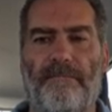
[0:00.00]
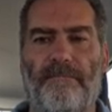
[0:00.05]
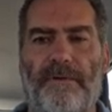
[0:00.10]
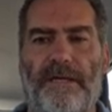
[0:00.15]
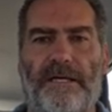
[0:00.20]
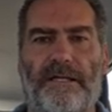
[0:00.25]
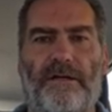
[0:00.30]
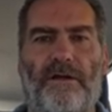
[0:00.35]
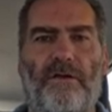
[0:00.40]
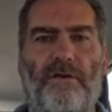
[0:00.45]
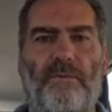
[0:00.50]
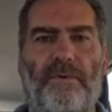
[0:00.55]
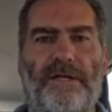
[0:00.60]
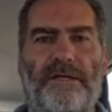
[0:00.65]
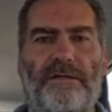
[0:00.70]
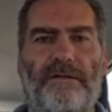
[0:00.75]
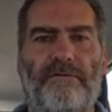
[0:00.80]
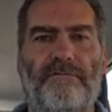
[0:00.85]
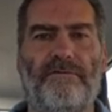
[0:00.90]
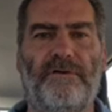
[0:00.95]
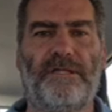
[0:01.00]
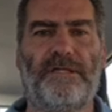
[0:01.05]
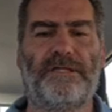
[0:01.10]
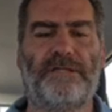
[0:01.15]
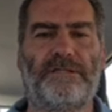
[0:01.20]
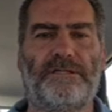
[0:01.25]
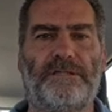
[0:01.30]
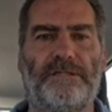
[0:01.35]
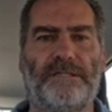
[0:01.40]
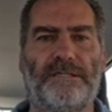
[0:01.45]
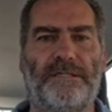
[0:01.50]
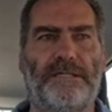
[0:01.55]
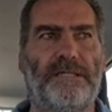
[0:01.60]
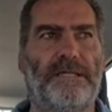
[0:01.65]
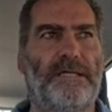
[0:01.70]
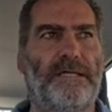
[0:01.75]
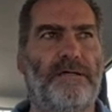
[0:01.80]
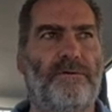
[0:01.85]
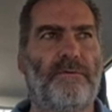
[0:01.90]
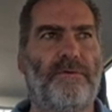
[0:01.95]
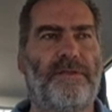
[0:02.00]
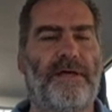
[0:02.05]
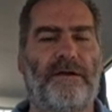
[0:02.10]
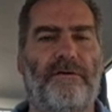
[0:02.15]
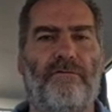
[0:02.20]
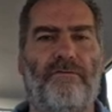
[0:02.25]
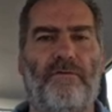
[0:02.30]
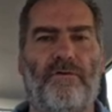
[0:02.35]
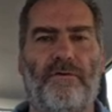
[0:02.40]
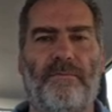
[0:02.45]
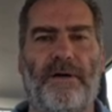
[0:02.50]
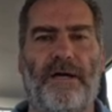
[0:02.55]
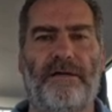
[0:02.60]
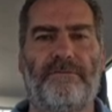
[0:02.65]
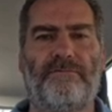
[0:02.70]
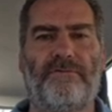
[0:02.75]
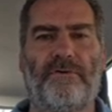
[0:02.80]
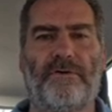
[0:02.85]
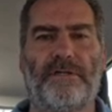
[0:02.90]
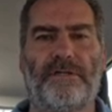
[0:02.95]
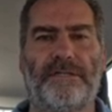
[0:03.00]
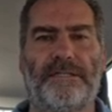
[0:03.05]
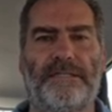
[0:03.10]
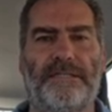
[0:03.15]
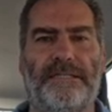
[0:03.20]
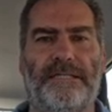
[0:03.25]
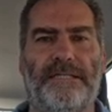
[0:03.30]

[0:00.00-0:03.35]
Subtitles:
make it all the way to the village without a 4x4.